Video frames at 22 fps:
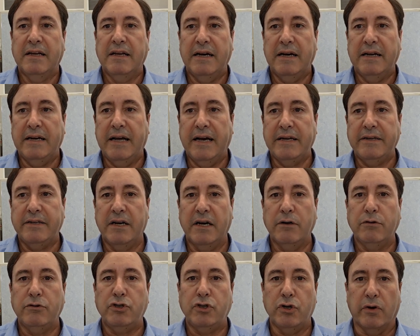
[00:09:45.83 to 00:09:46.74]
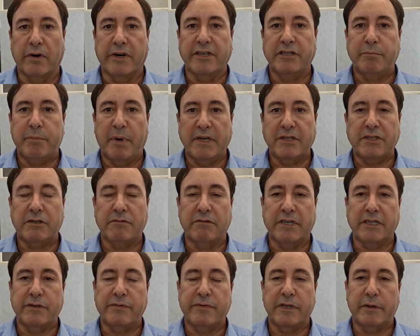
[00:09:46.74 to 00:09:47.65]
and had no choice but to
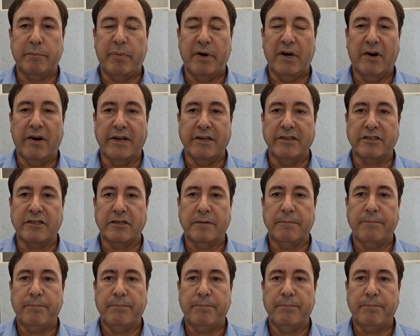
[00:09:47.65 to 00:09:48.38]
reach for the pliers.